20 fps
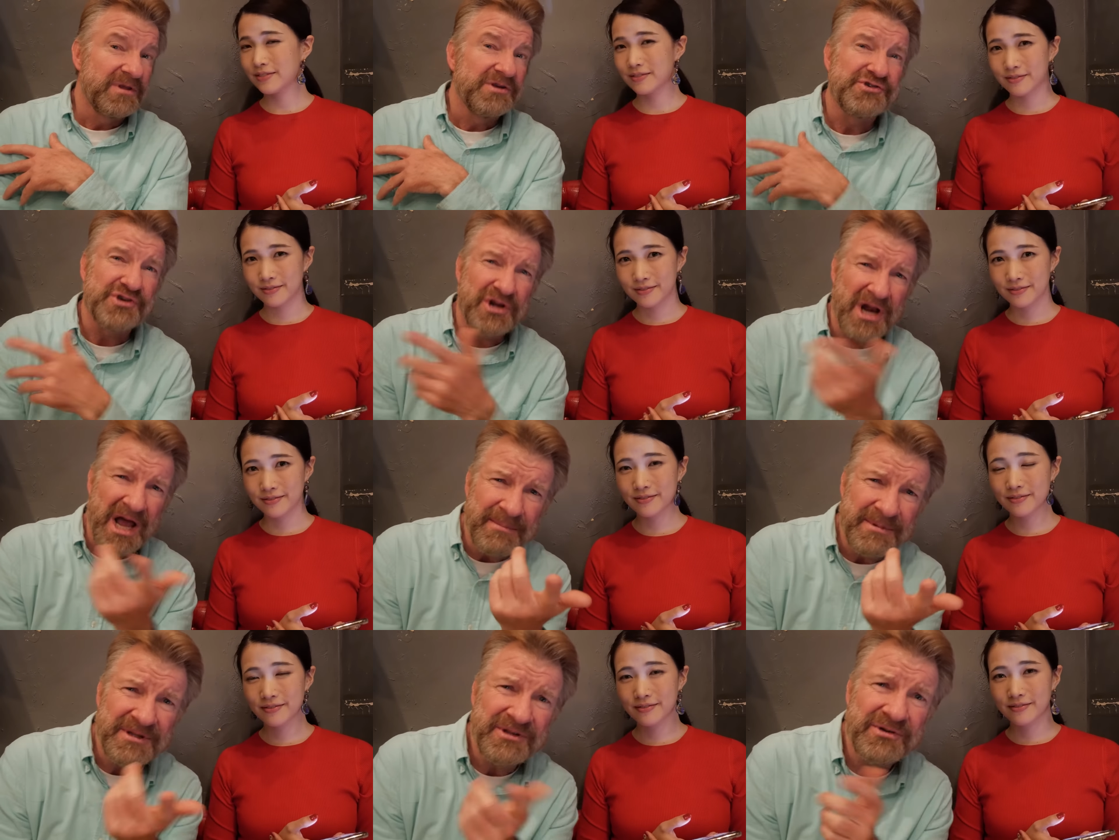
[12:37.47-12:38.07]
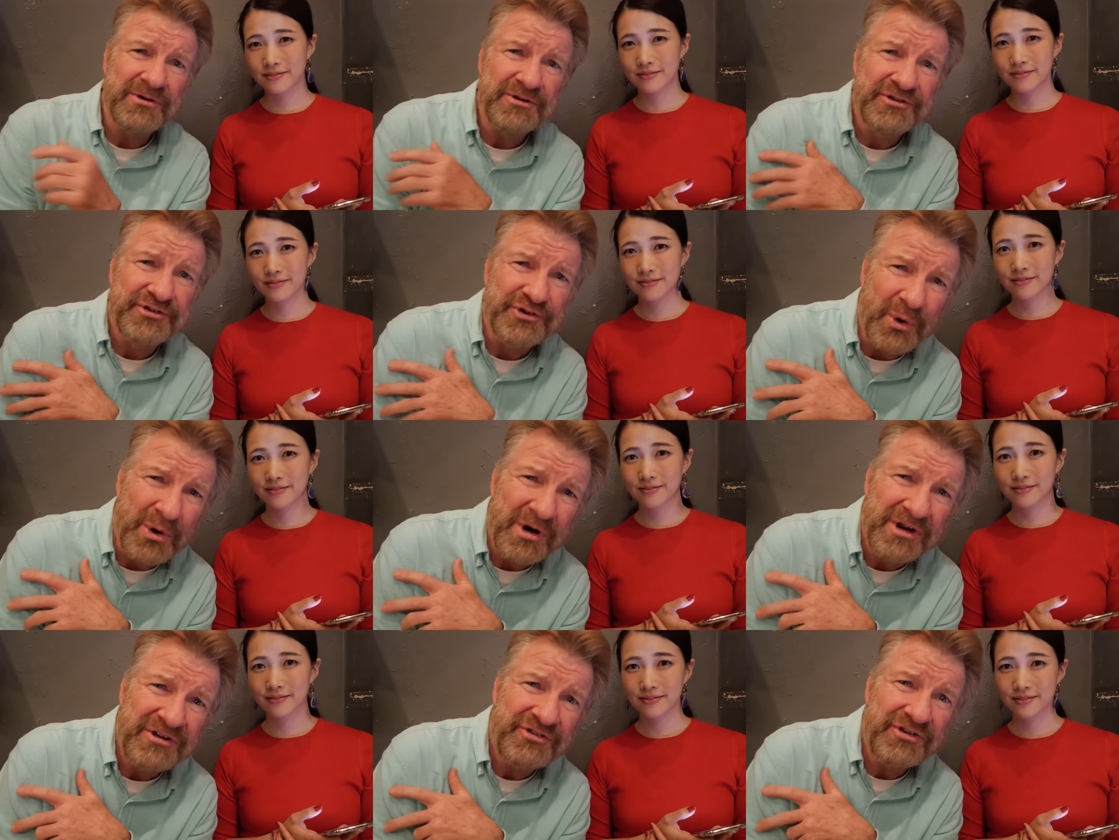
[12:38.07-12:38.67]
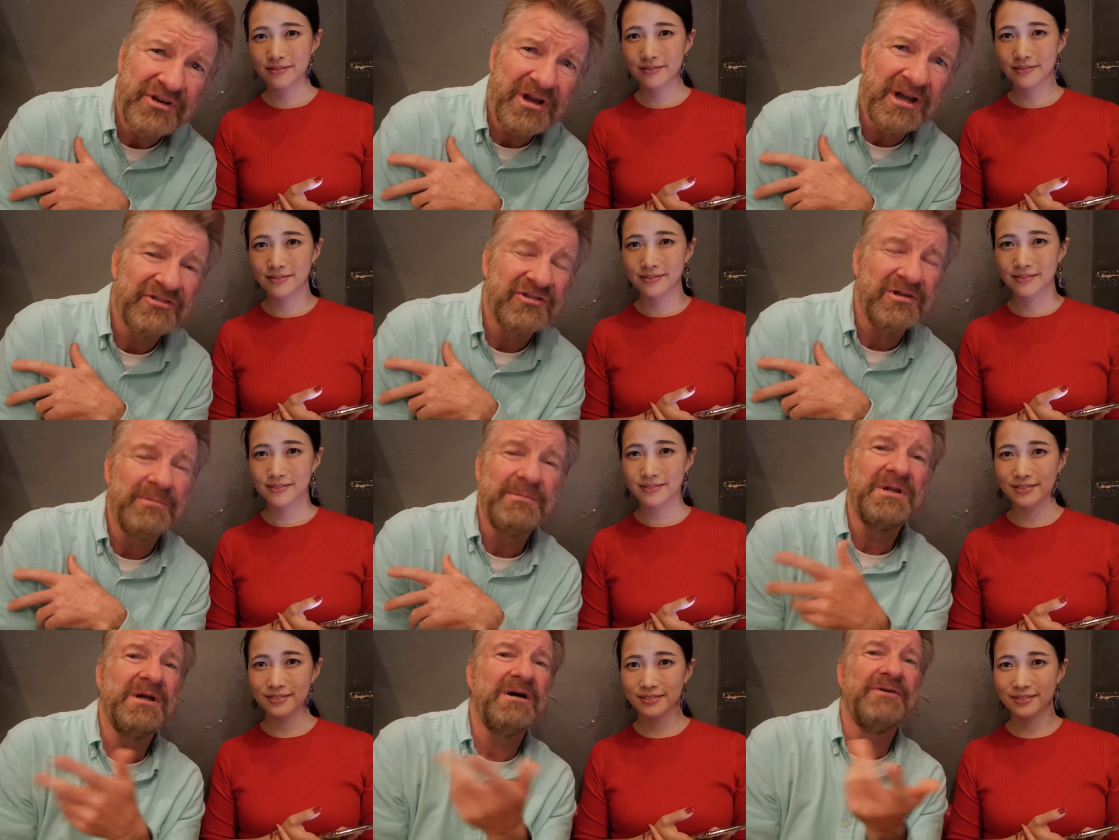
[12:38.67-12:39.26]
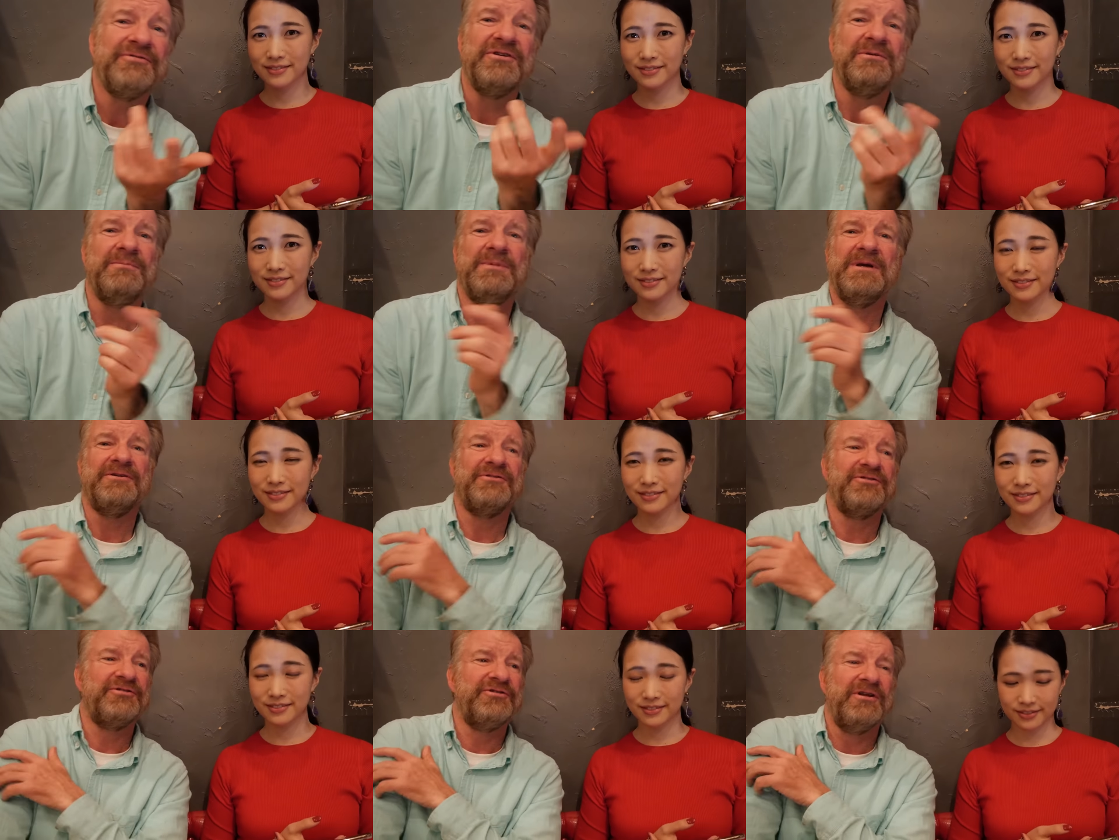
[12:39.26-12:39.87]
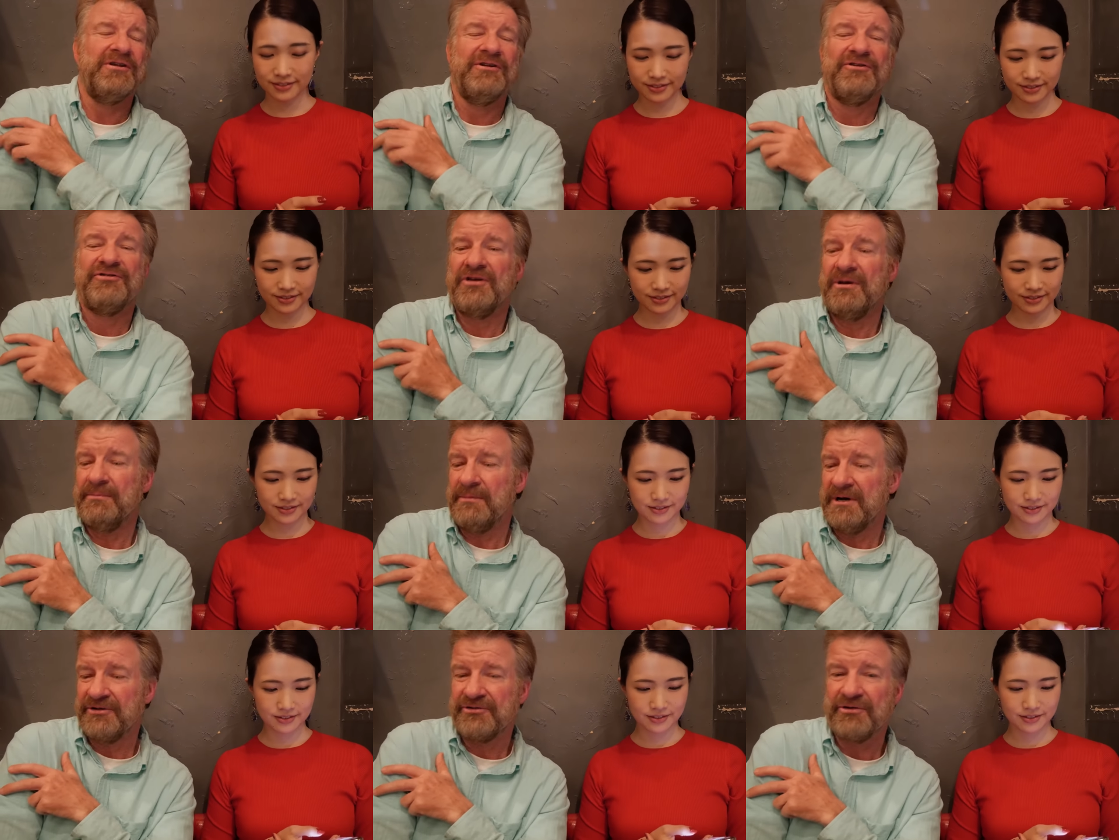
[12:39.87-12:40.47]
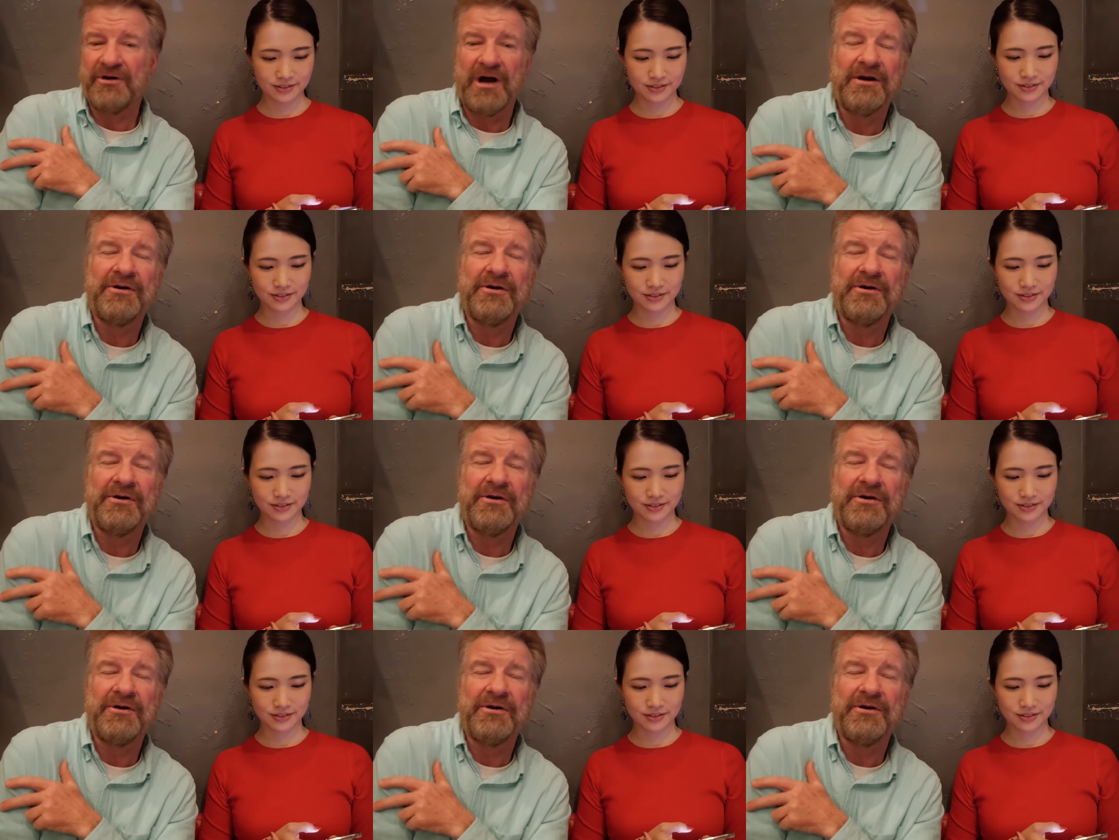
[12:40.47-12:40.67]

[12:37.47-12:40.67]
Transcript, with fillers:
Speaker 1: Should I be doing stories? You guys, let me know if you'd be interested in seeing my story.